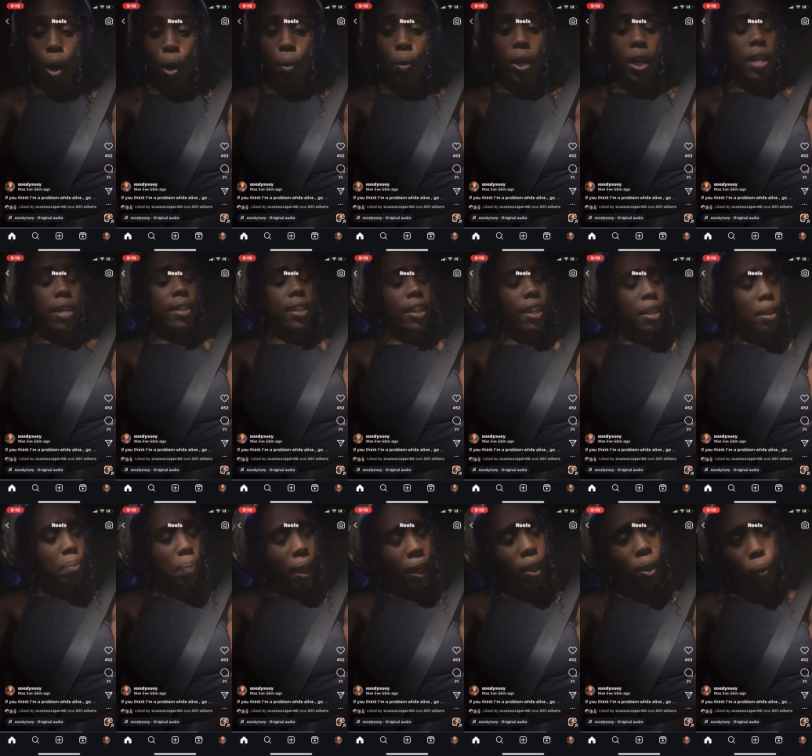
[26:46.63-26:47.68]
No. Did
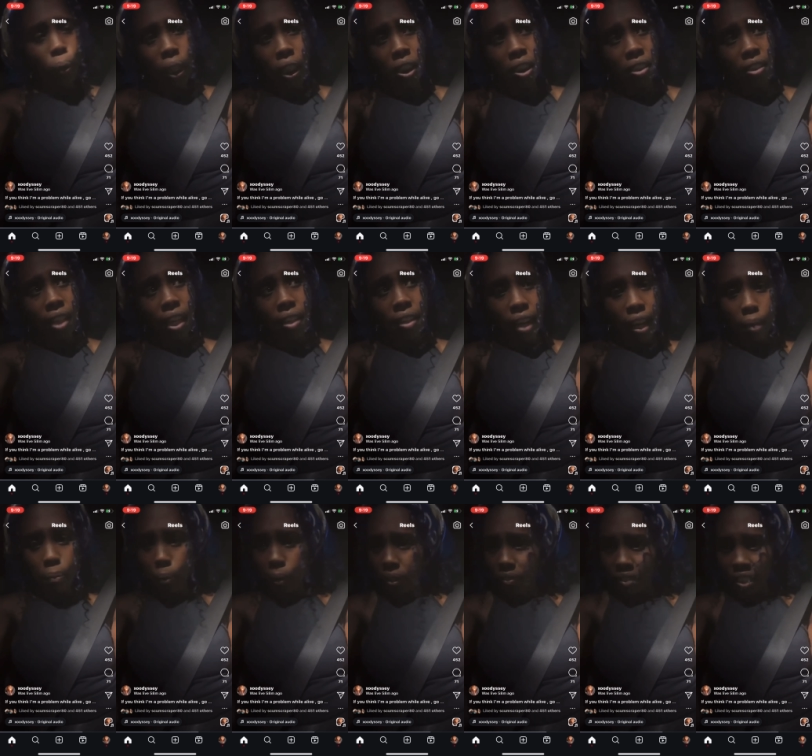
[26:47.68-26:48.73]
anybody question that
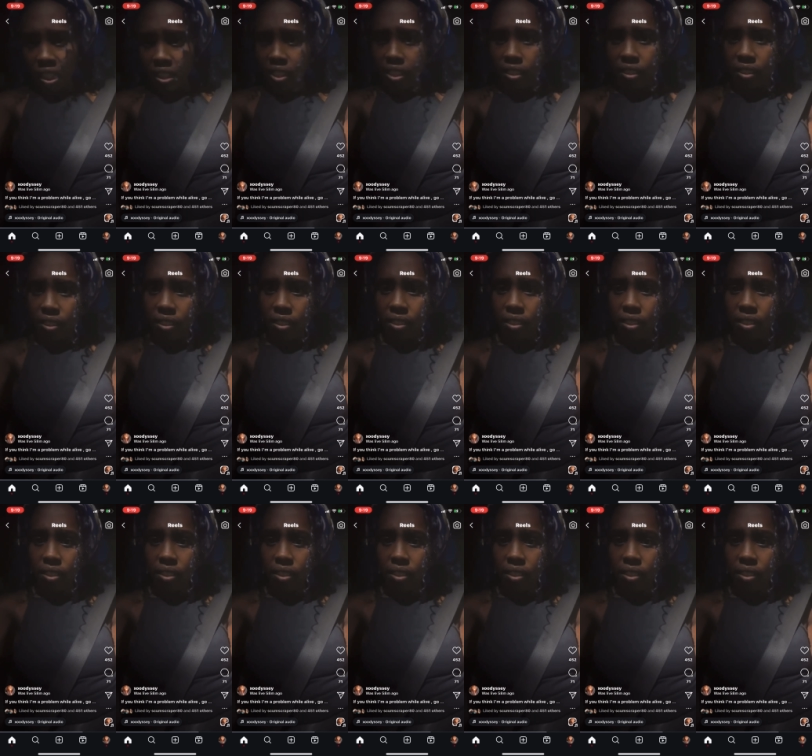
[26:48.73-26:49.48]
neighbor of Diddy's?